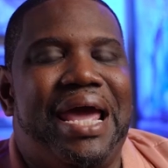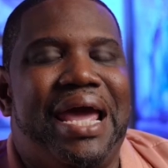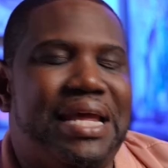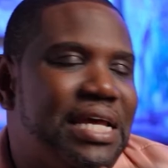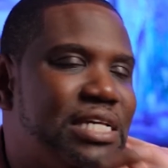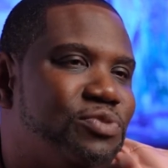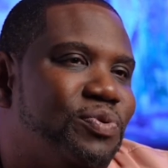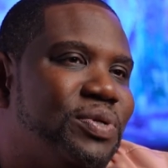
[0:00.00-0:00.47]
And
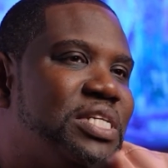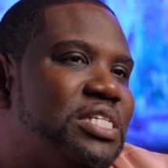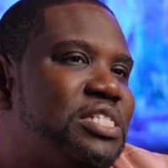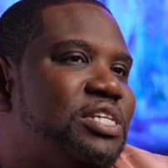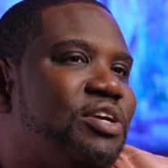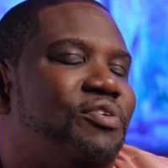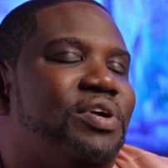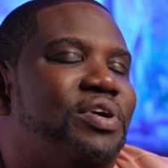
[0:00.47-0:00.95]
guess what the
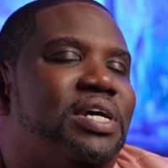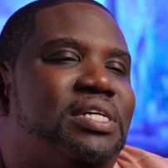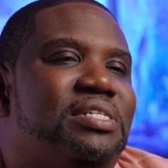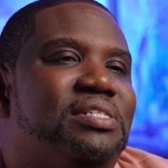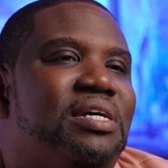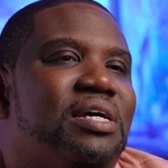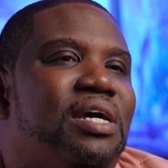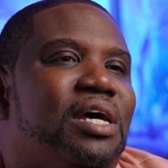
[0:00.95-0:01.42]
secret
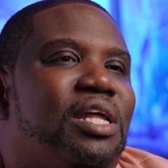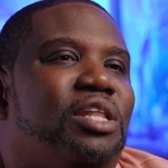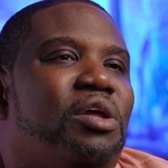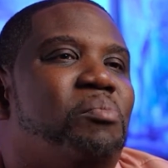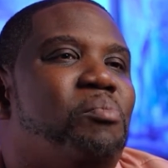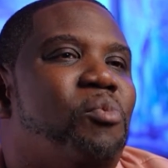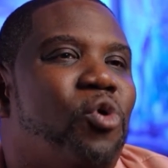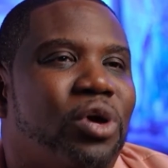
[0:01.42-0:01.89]
is? The
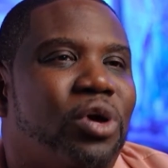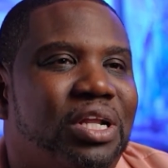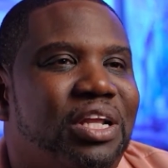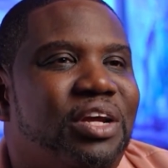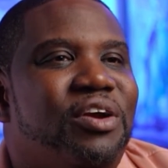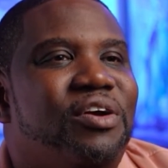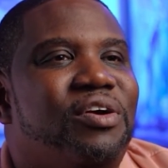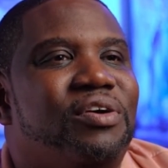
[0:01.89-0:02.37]
more
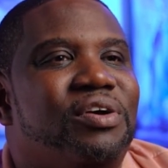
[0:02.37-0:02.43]
clear